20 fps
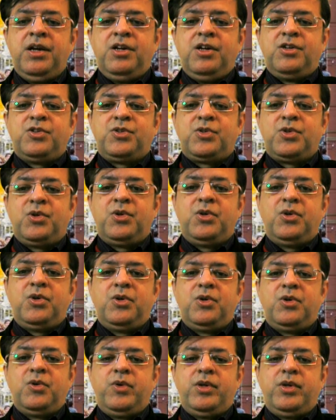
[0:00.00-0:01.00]

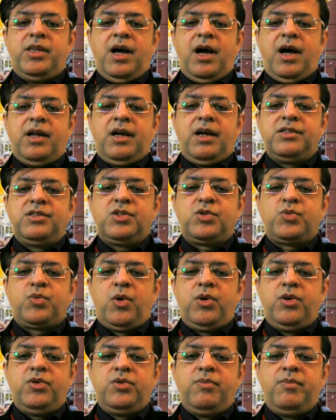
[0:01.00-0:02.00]
So, with that, I just
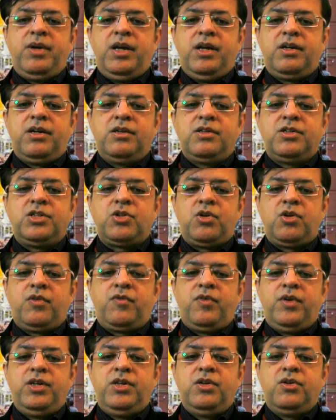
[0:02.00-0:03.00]
want to make a short
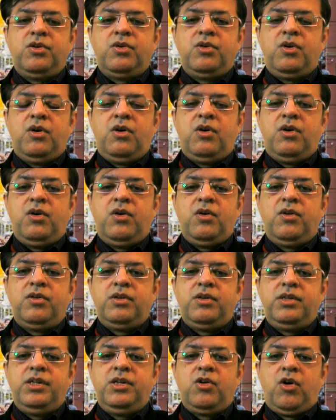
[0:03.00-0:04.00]
video
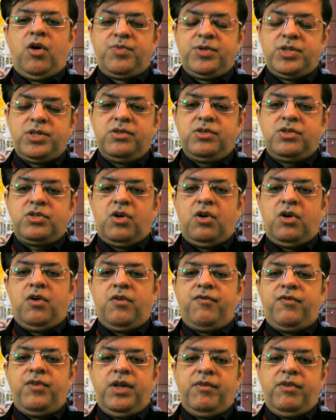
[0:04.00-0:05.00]
on the options of
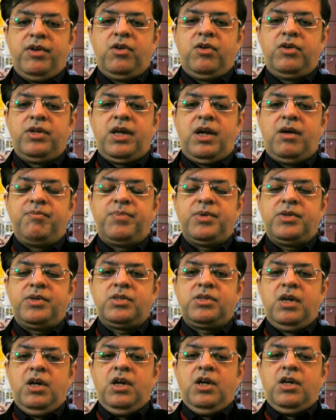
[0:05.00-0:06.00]
living on campus.
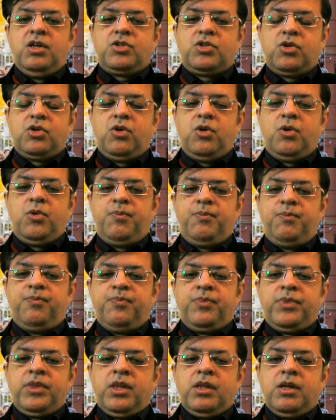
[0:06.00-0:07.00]
So,
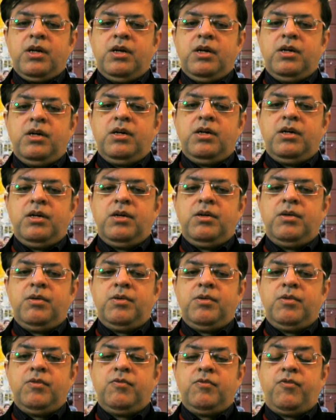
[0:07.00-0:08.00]

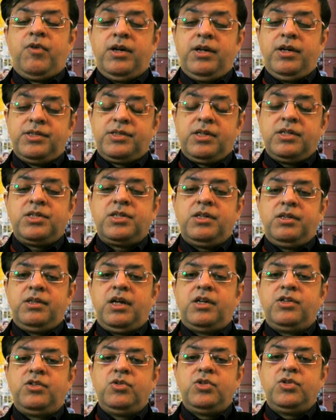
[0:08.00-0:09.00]
one decision
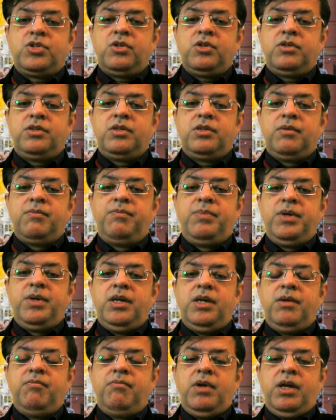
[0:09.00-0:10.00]
that you should
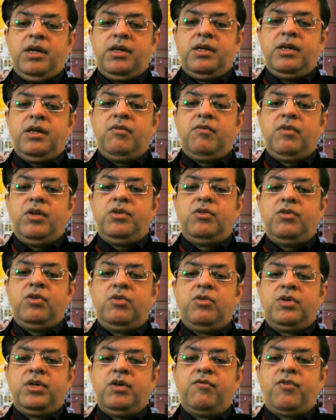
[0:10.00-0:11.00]
be making when you're
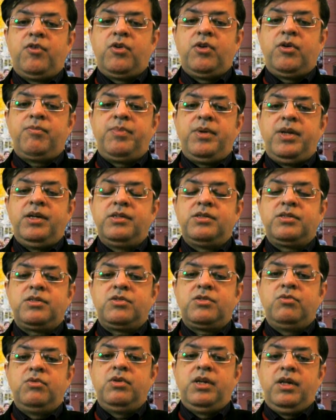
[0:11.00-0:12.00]
looking for a place
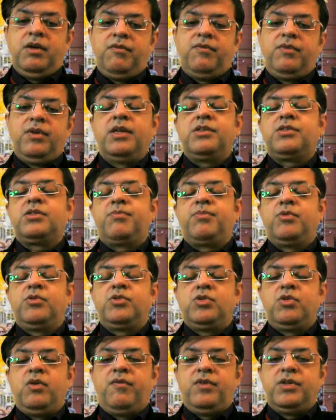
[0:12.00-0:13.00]
to live, let's suppose
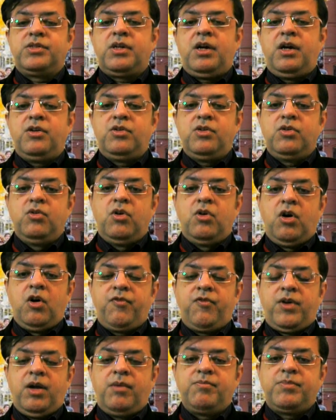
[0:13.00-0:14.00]
you have decided to go
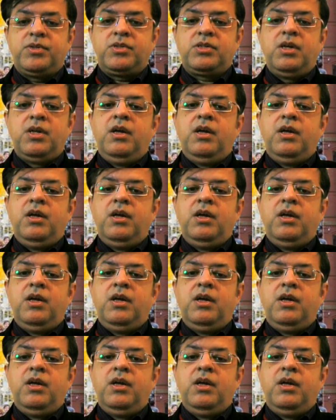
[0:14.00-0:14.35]
off campus,